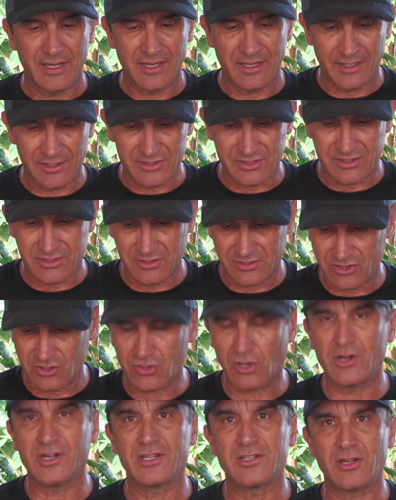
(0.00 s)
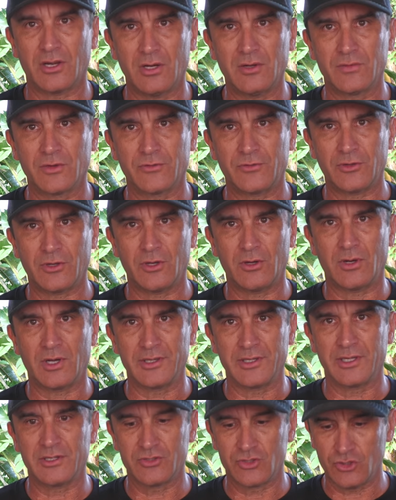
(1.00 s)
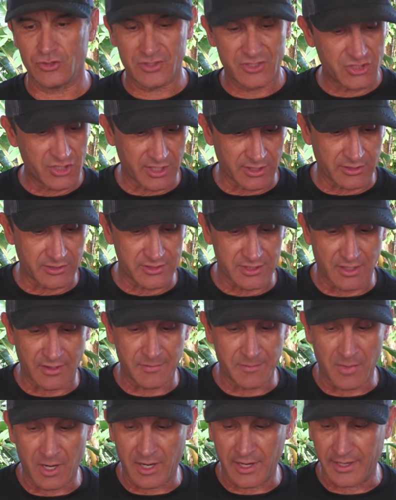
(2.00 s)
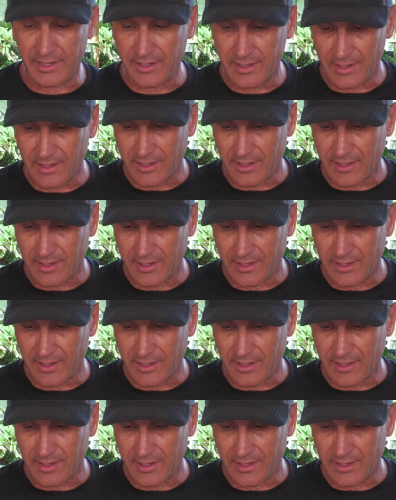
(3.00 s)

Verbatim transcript: it's starting to overflow on the juice channels on my,